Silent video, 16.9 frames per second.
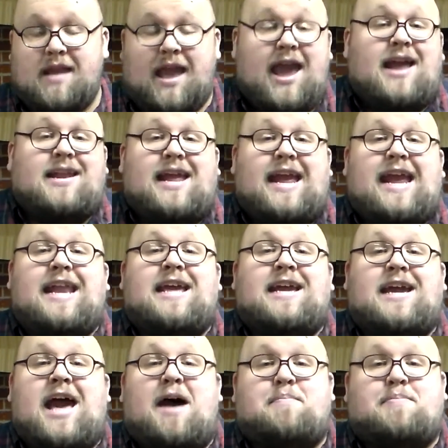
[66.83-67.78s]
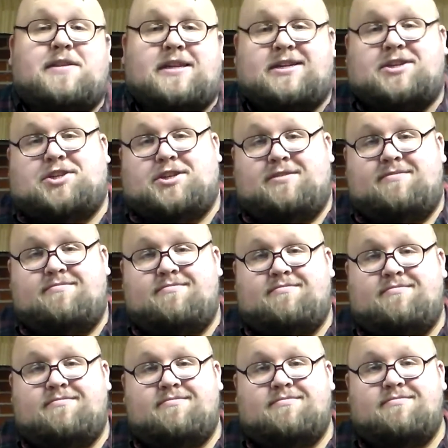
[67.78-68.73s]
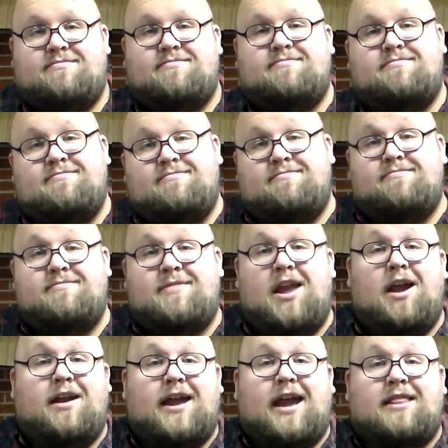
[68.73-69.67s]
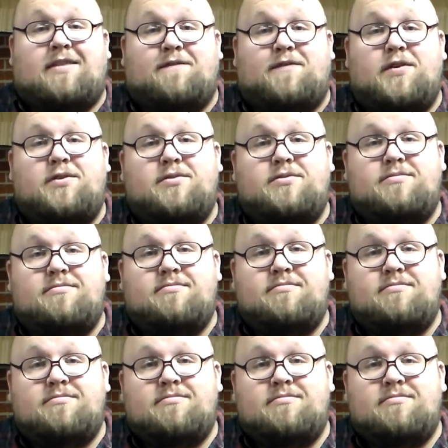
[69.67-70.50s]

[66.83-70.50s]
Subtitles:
and eating competition. You already got the food.